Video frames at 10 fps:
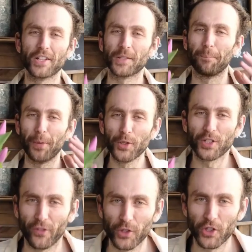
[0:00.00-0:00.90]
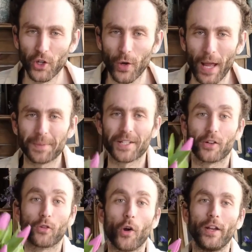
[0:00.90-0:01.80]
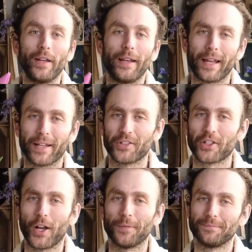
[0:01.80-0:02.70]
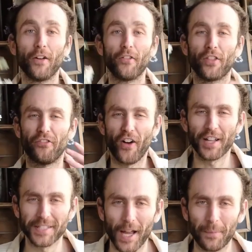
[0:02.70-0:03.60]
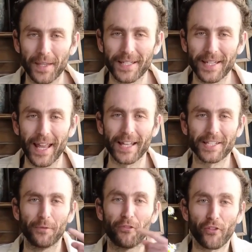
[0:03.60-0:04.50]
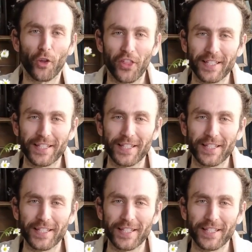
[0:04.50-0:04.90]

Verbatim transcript: Some beautiful tulips grown in Lincolnshire. For the first time this year, some frothy